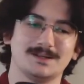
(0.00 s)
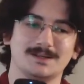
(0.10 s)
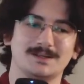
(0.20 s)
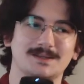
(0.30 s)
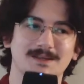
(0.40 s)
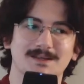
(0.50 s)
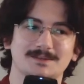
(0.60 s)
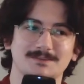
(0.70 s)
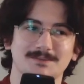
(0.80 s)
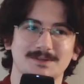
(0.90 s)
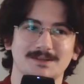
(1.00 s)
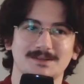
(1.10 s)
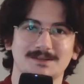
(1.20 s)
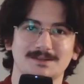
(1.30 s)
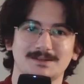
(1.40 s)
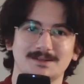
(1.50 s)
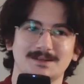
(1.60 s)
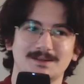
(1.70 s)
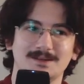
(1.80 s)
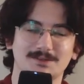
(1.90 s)
than really
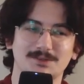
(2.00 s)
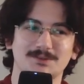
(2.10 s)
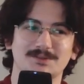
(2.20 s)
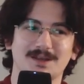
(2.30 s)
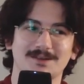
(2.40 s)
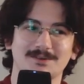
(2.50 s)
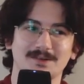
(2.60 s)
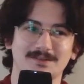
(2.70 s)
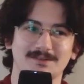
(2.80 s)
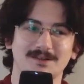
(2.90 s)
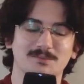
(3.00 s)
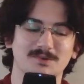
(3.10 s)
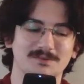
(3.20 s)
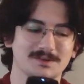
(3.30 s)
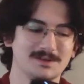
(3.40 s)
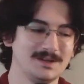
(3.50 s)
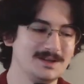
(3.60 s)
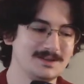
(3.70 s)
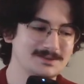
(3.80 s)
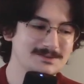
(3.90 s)
a 2-channel with a subwoofer.
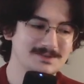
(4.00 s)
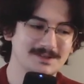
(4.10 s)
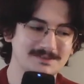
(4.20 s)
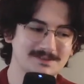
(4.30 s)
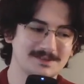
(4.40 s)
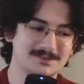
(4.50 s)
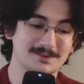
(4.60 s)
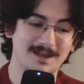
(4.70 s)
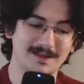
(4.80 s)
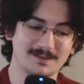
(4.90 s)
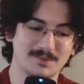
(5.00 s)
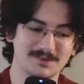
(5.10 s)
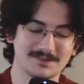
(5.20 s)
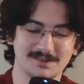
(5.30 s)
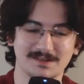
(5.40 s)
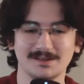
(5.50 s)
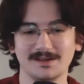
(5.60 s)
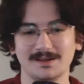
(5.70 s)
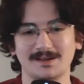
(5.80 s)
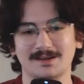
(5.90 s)
2 channels is also kind of pushing it.
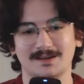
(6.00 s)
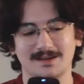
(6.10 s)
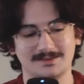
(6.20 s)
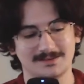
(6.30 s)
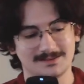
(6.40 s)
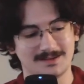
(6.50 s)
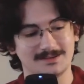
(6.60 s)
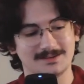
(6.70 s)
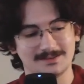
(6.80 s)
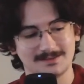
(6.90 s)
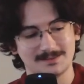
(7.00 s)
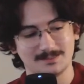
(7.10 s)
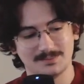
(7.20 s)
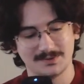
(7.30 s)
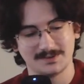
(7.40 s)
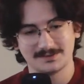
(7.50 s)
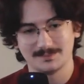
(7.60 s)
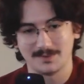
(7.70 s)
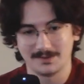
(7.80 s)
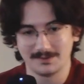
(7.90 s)
As you can tell, it's a pretty
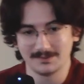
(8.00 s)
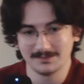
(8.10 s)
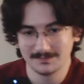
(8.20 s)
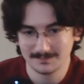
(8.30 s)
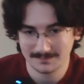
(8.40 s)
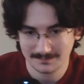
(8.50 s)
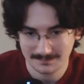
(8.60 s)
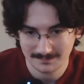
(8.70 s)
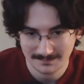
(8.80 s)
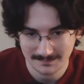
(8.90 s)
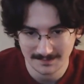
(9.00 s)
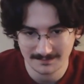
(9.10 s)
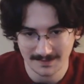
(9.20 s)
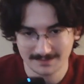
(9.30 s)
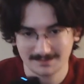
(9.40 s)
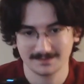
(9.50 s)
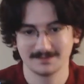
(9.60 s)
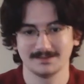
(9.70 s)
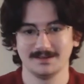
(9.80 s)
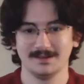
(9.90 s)
small
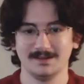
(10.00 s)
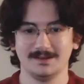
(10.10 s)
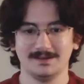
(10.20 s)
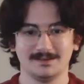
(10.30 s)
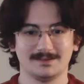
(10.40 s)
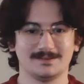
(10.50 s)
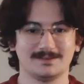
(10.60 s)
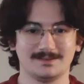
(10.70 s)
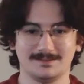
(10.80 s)
device. It's